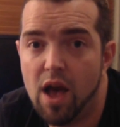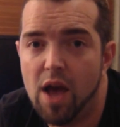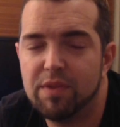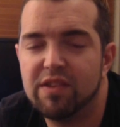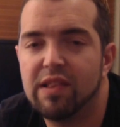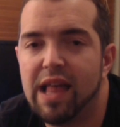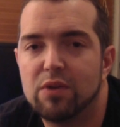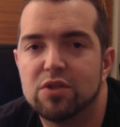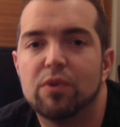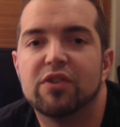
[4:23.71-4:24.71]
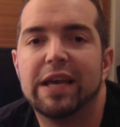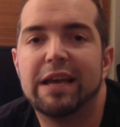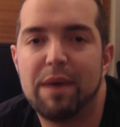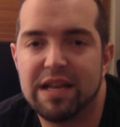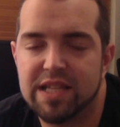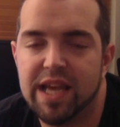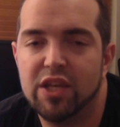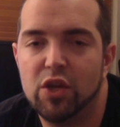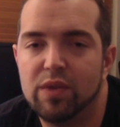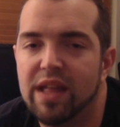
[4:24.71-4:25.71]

This allows someone to incapacitate you,